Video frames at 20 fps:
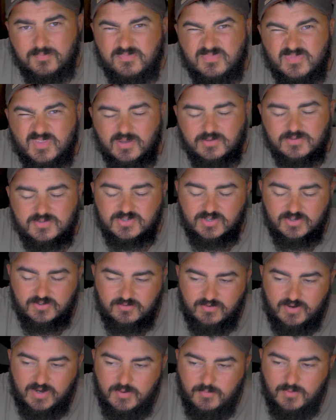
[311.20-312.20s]
not so
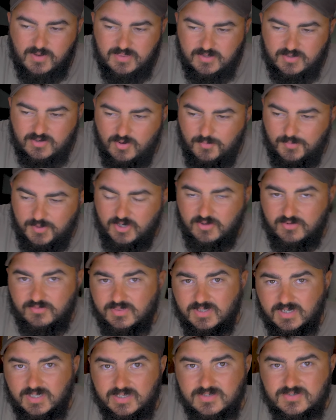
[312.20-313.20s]
great weather coming over
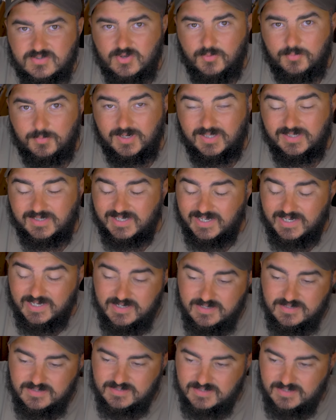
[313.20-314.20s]
the next couple of
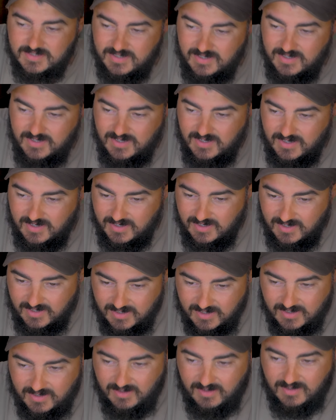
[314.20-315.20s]
days.
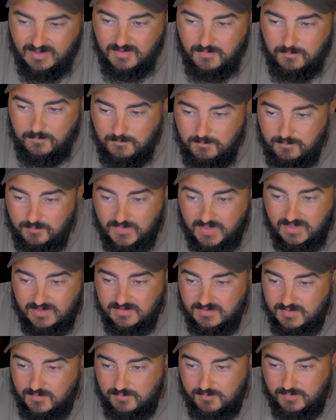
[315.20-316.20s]

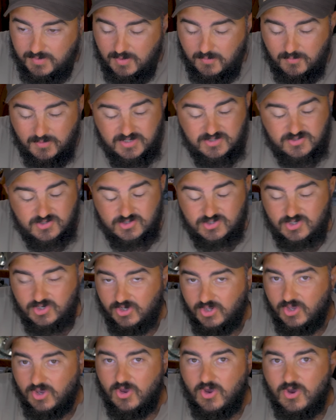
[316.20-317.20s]
But we're just
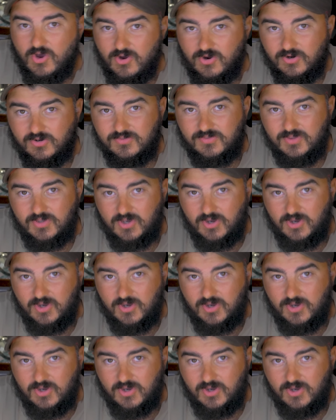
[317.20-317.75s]
going to hug the